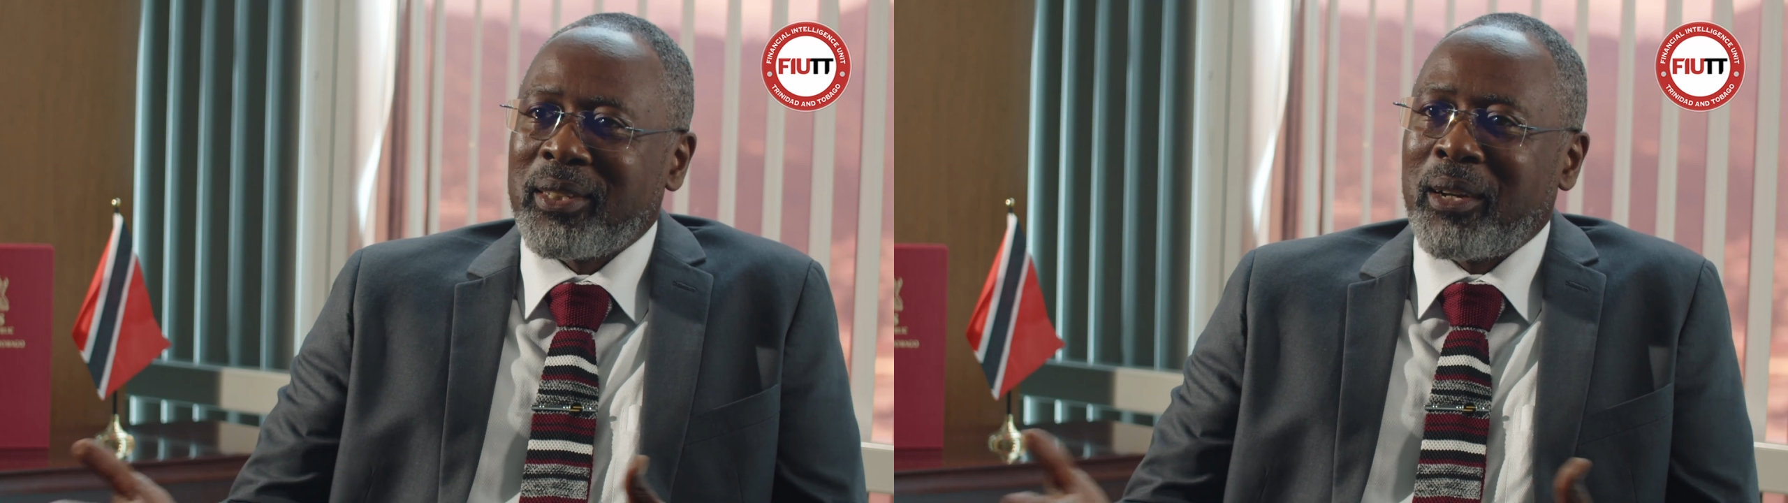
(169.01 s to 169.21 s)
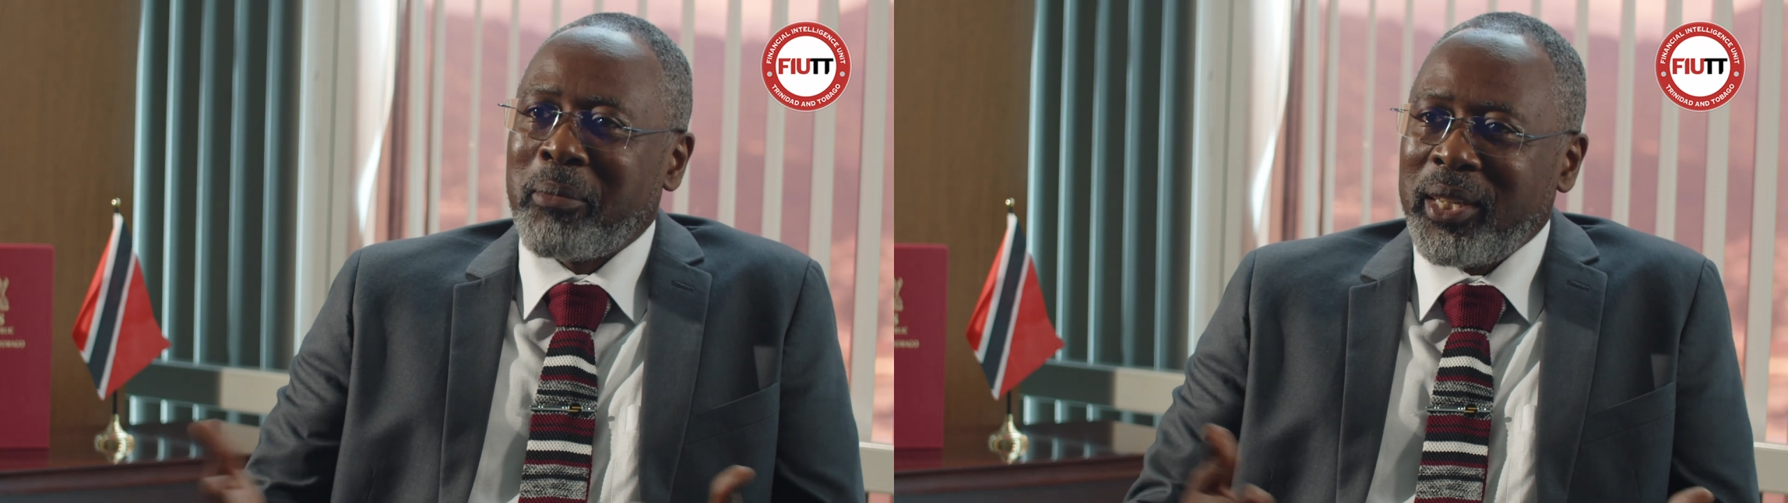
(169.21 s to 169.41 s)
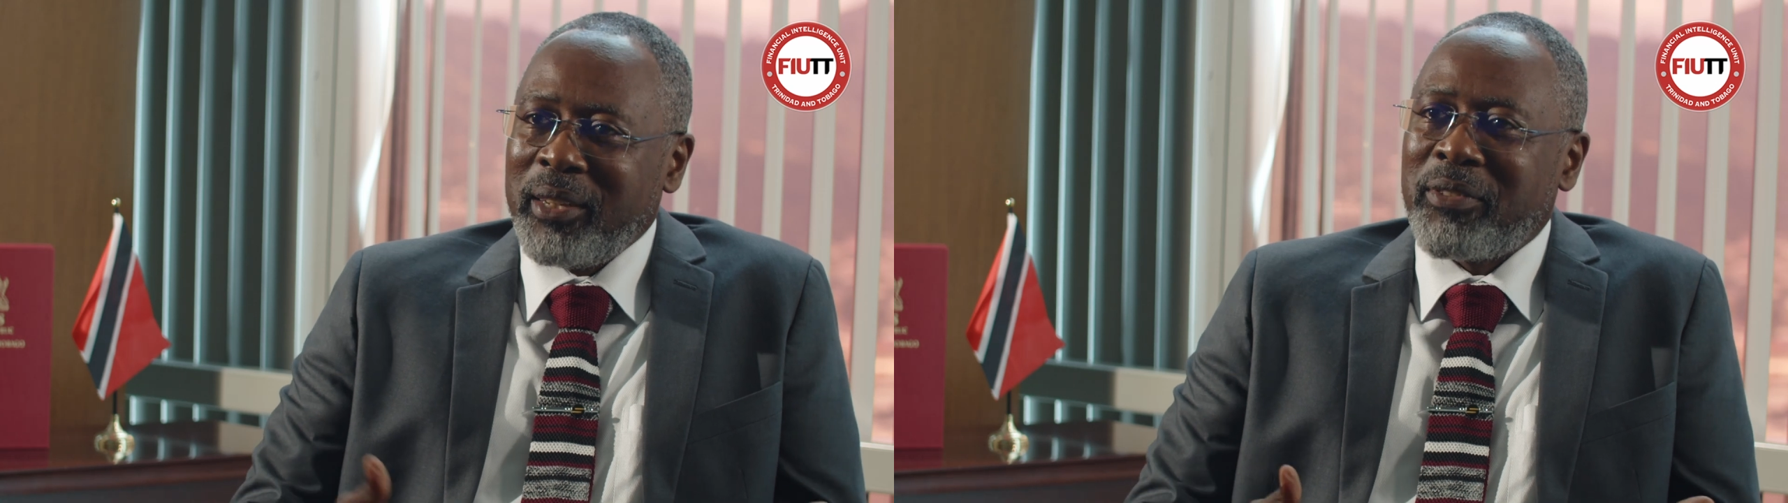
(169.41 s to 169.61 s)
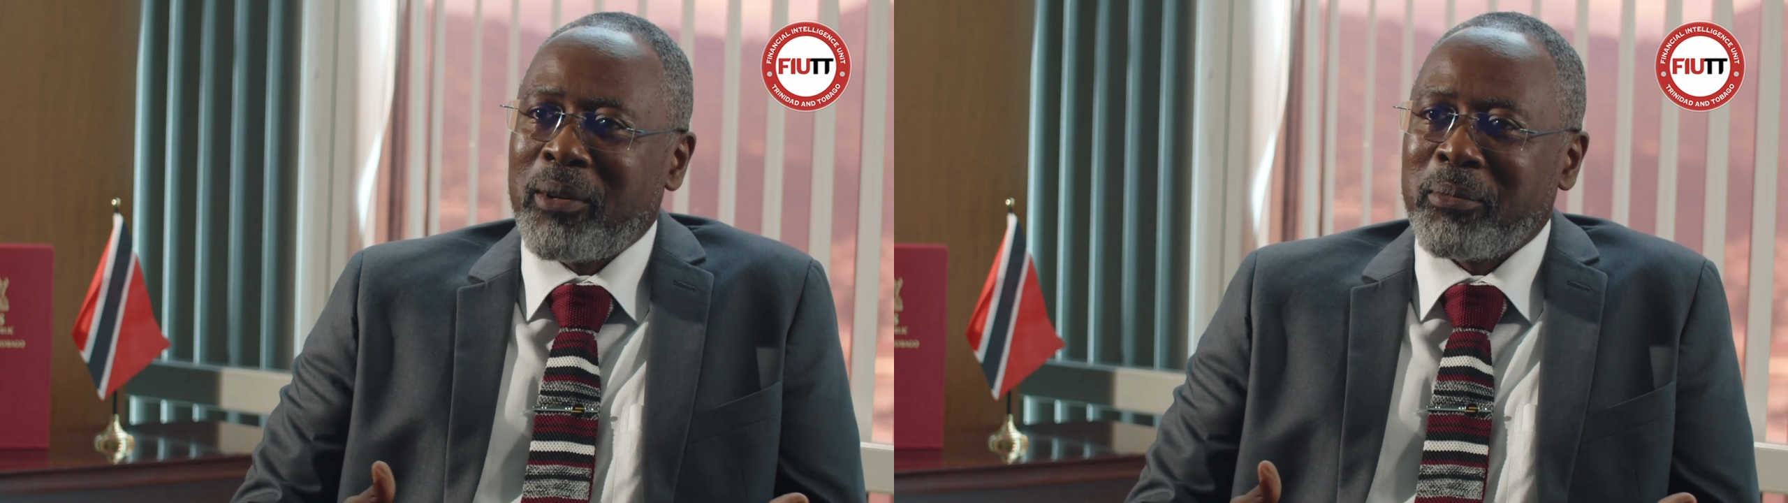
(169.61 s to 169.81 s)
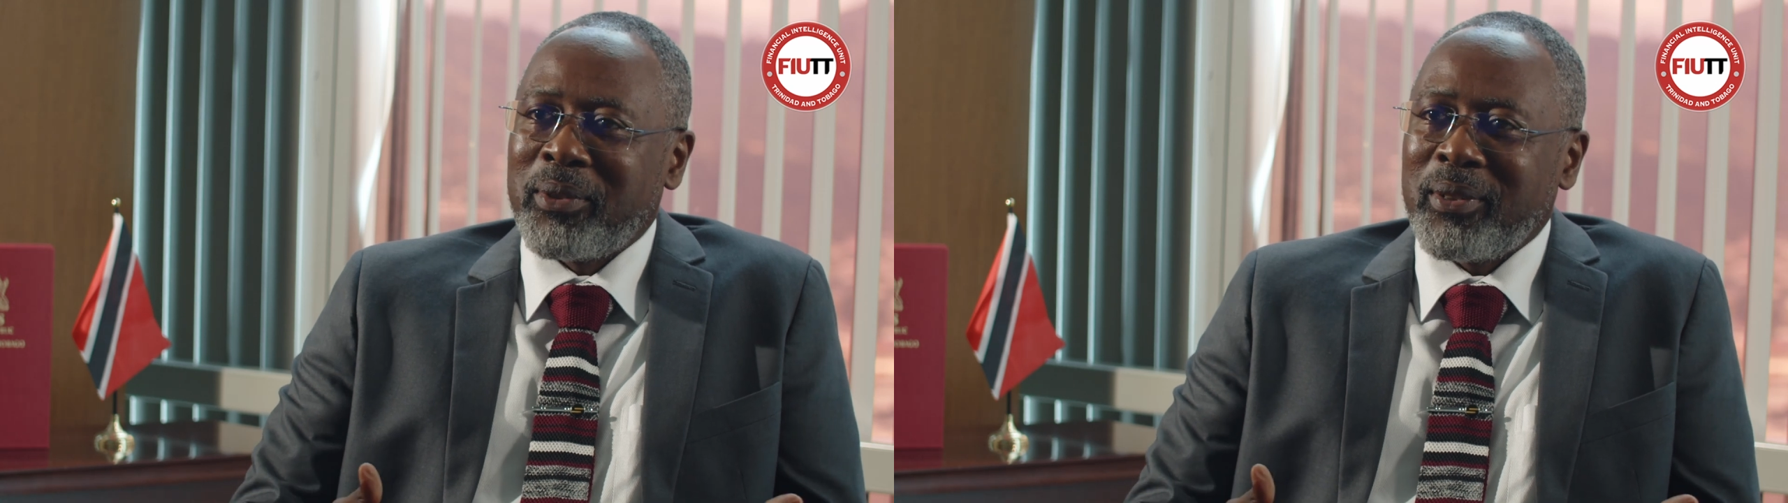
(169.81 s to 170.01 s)
coming in
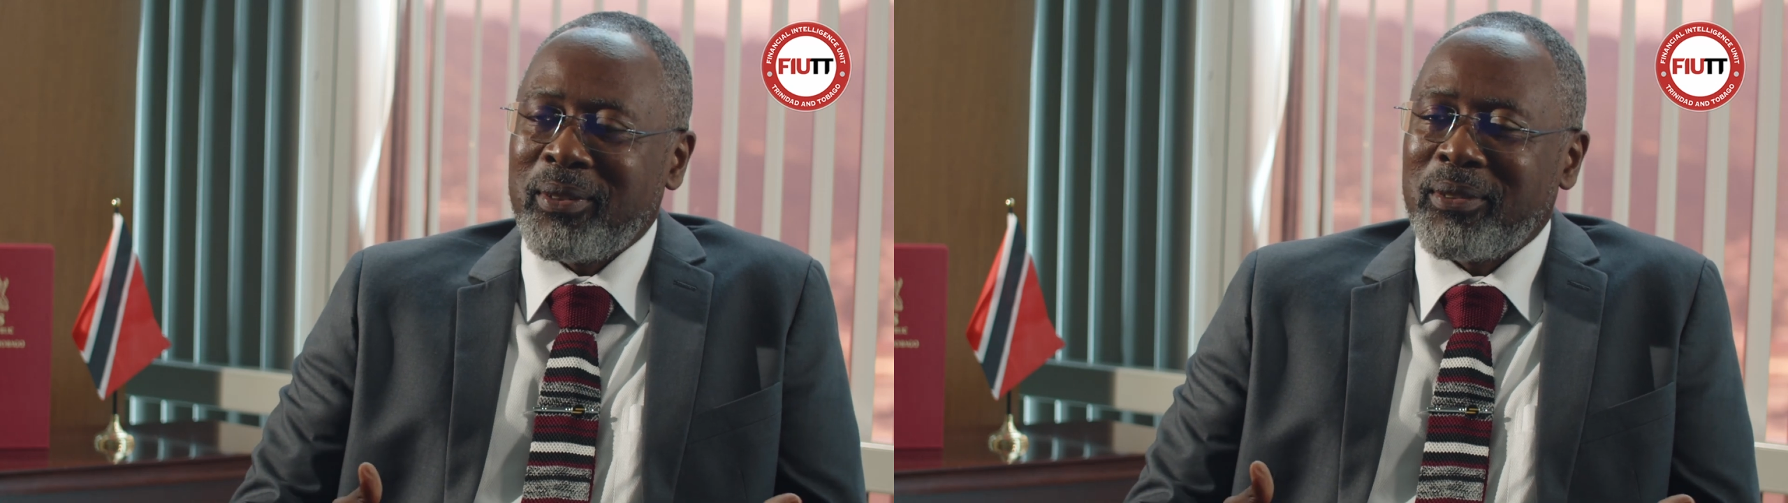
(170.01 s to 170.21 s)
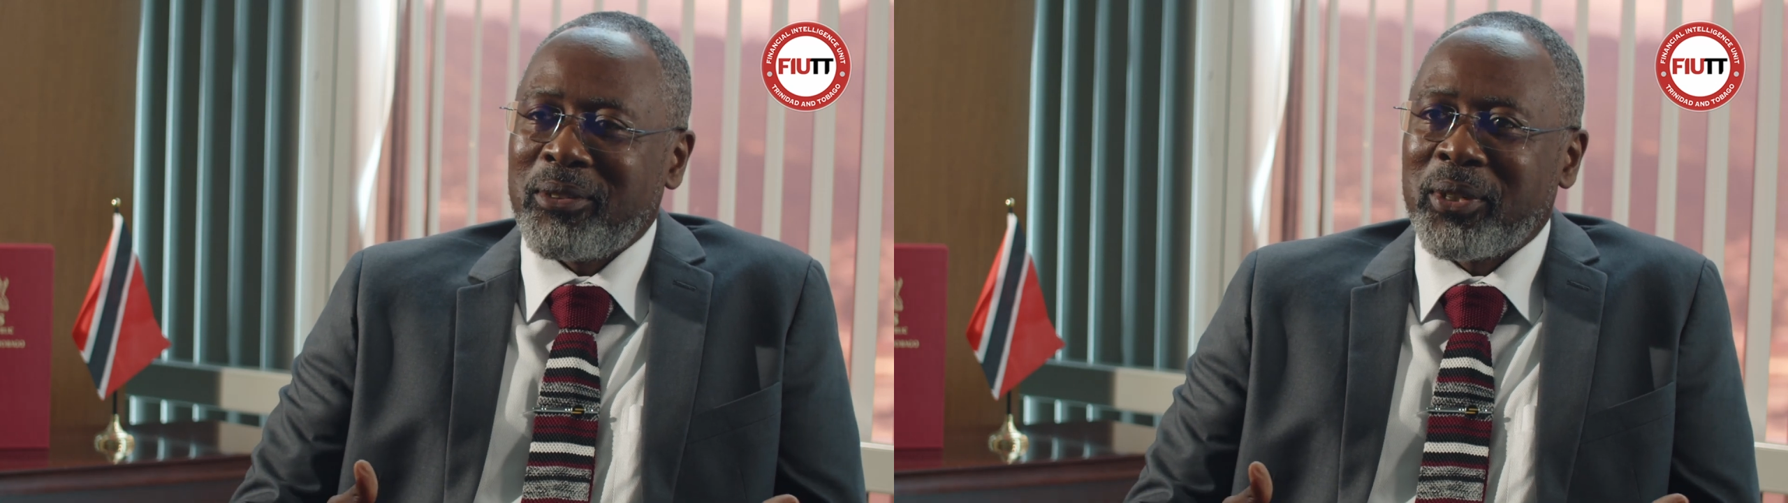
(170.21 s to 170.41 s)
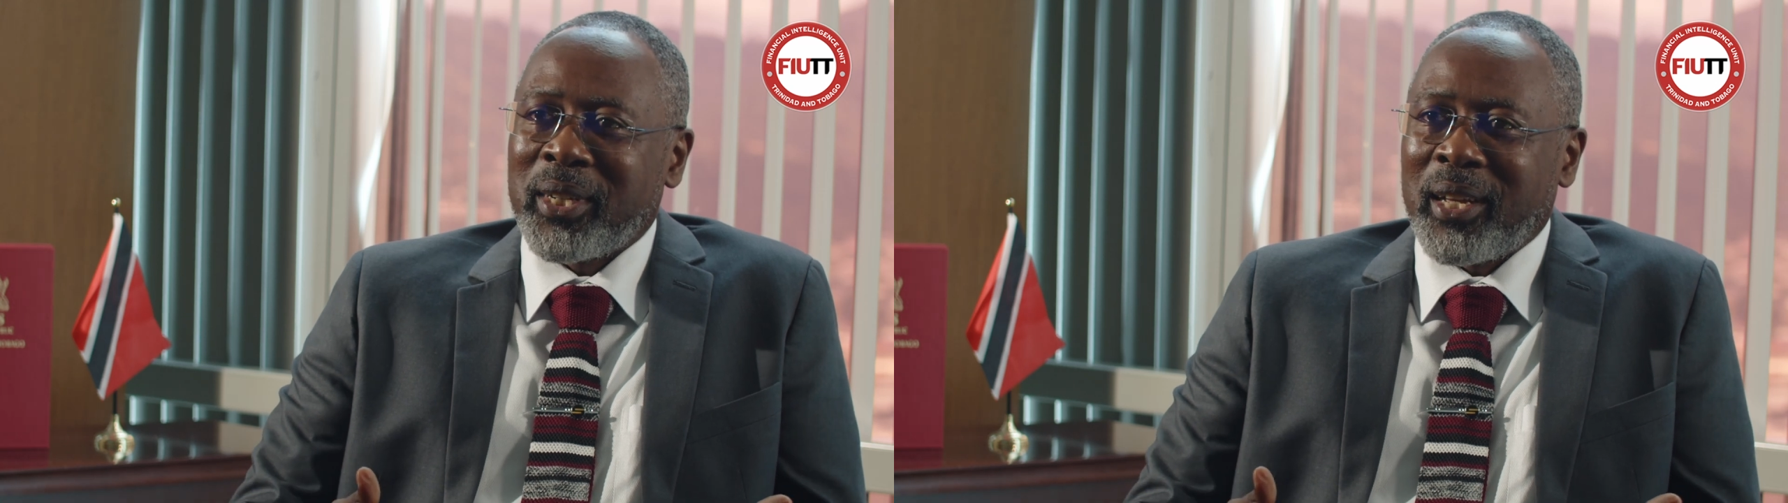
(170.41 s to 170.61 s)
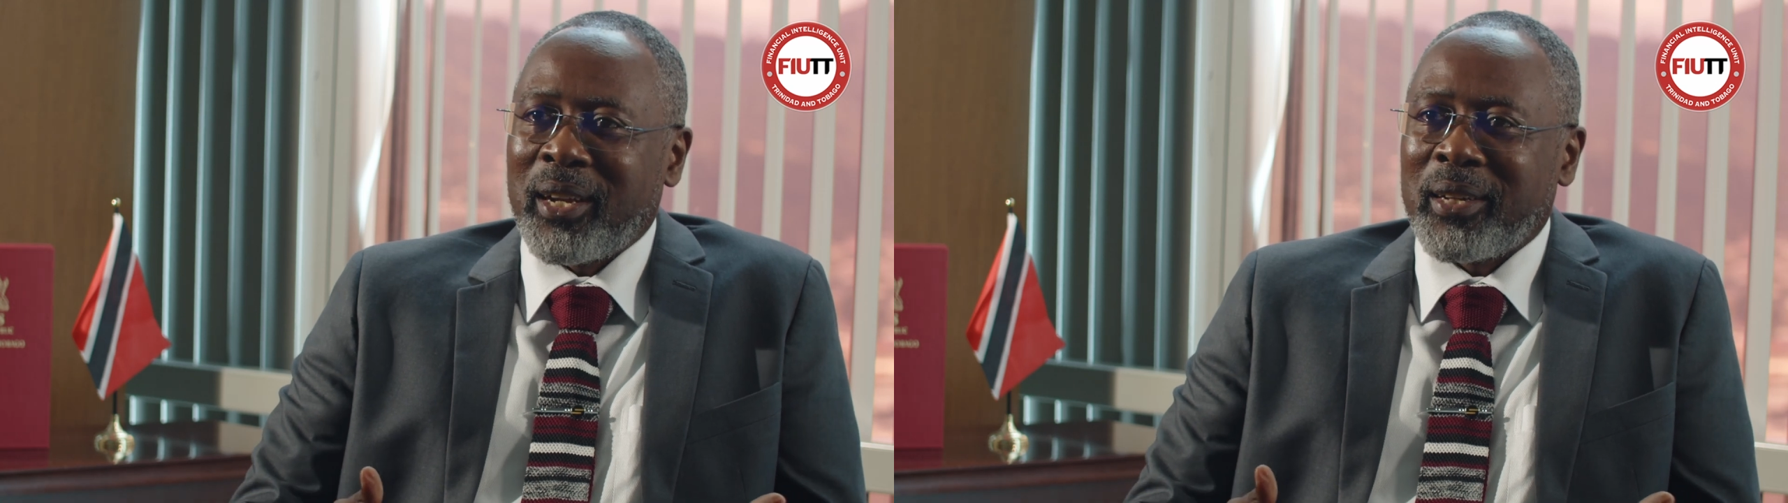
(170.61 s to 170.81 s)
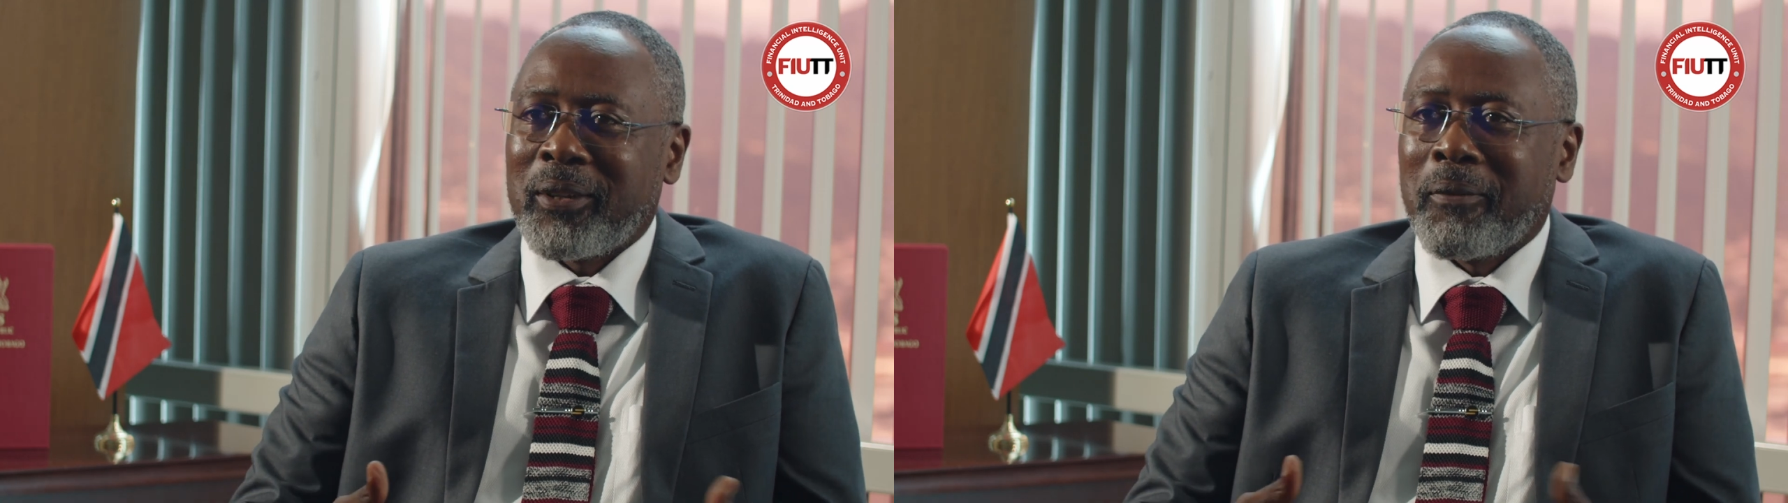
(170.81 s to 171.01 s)
from
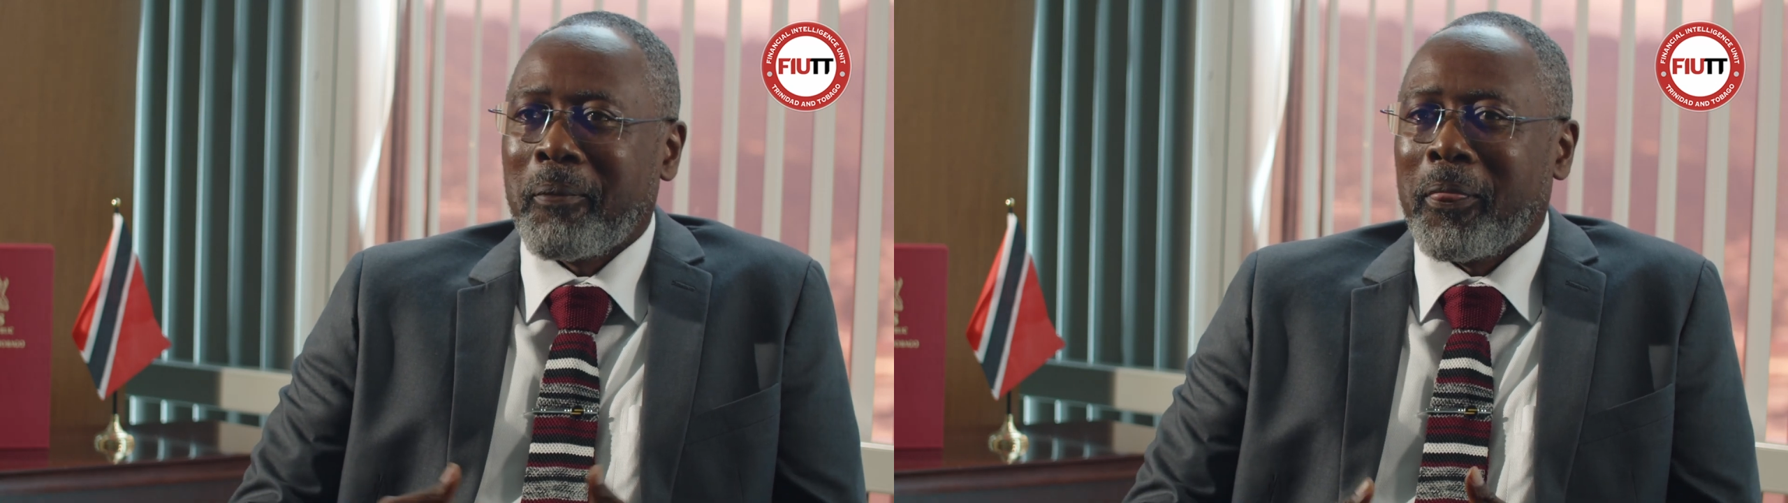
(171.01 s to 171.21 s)
Trinidad